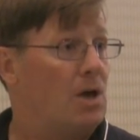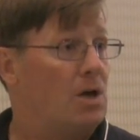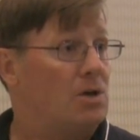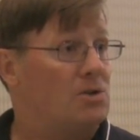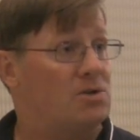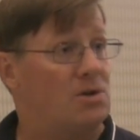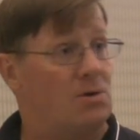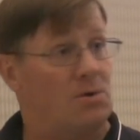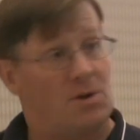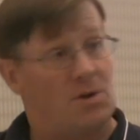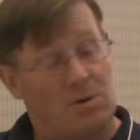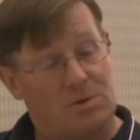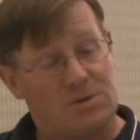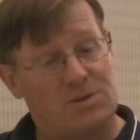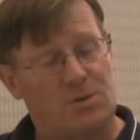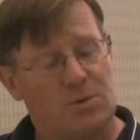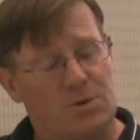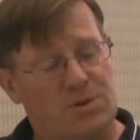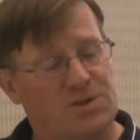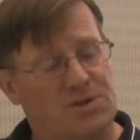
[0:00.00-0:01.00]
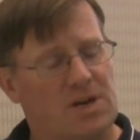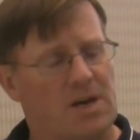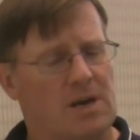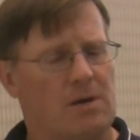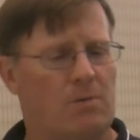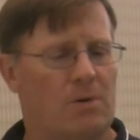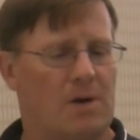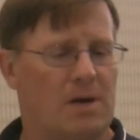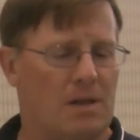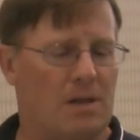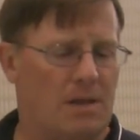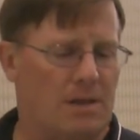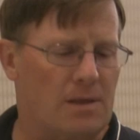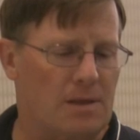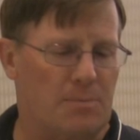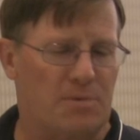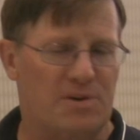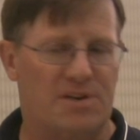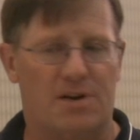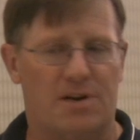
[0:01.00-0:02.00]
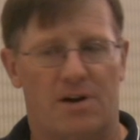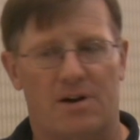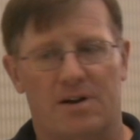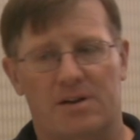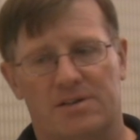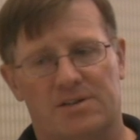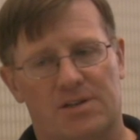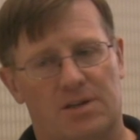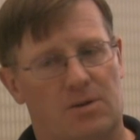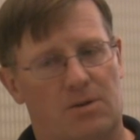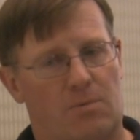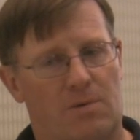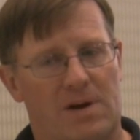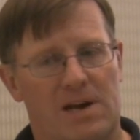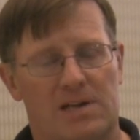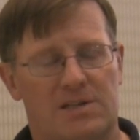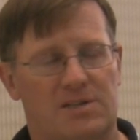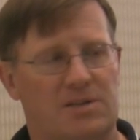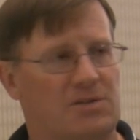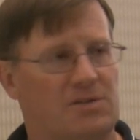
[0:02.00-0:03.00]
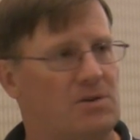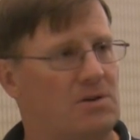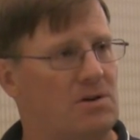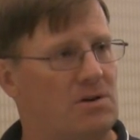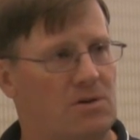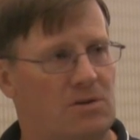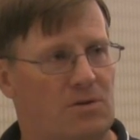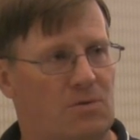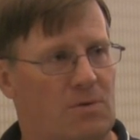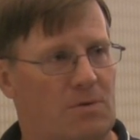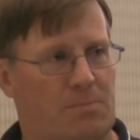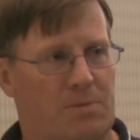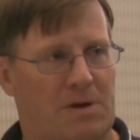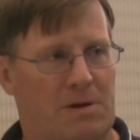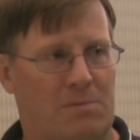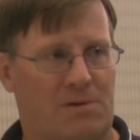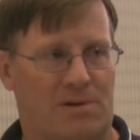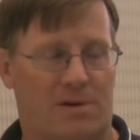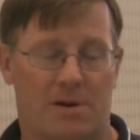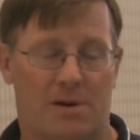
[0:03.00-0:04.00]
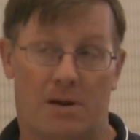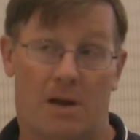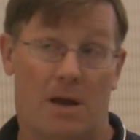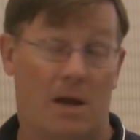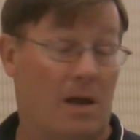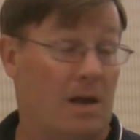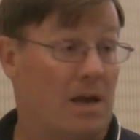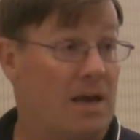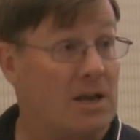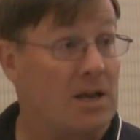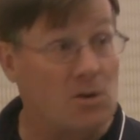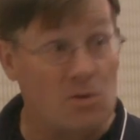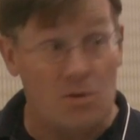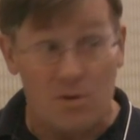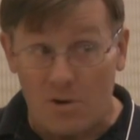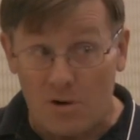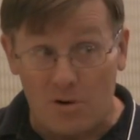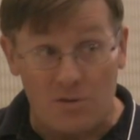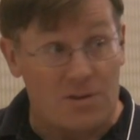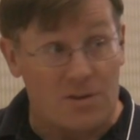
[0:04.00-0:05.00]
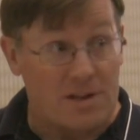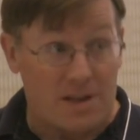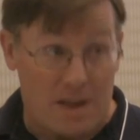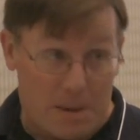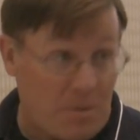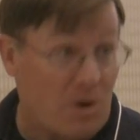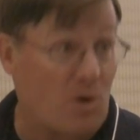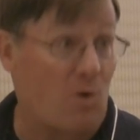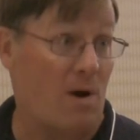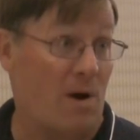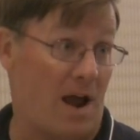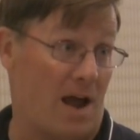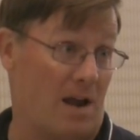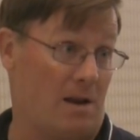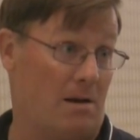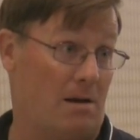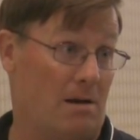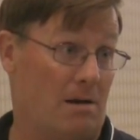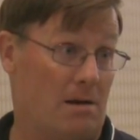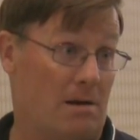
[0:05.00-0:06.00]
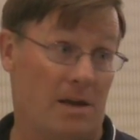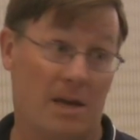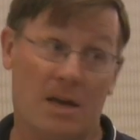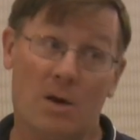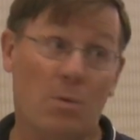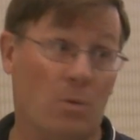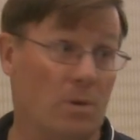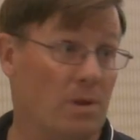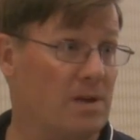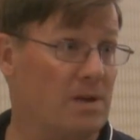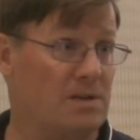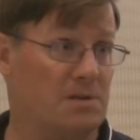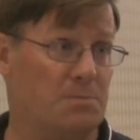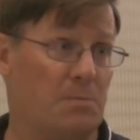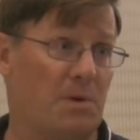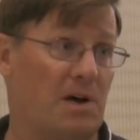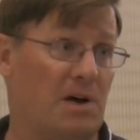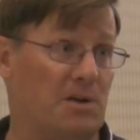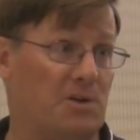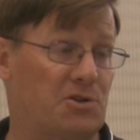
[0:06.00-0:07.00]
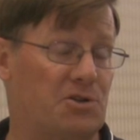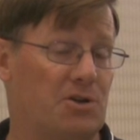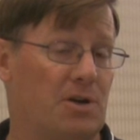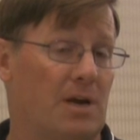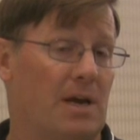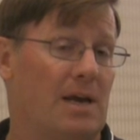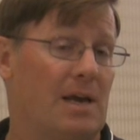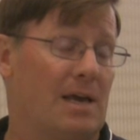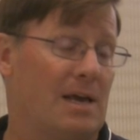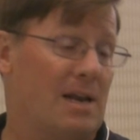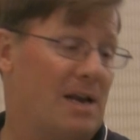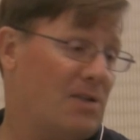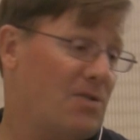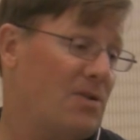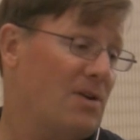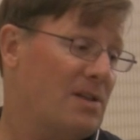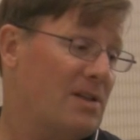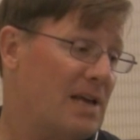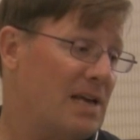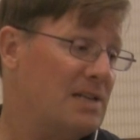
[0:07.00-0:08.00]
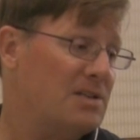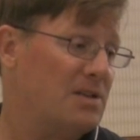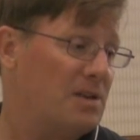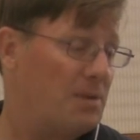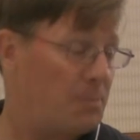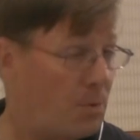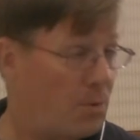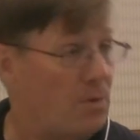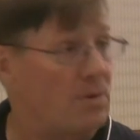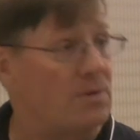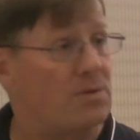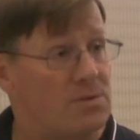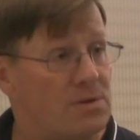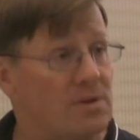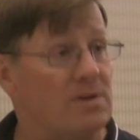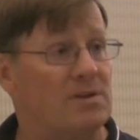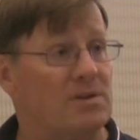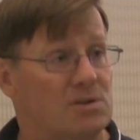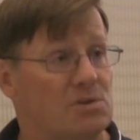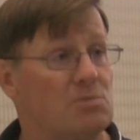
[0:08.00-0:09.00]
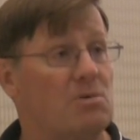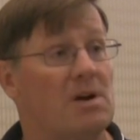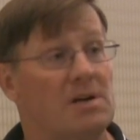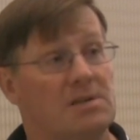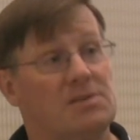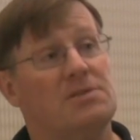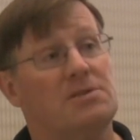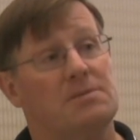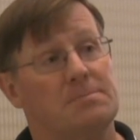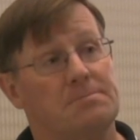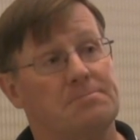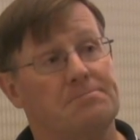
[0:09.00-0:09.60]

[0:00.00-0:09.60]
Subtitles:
So those who say, well, a Libertarian's in the race, it's going to hurt the Republican, it could hurt the Democrat equally as much. And I think that's an important thing to stress.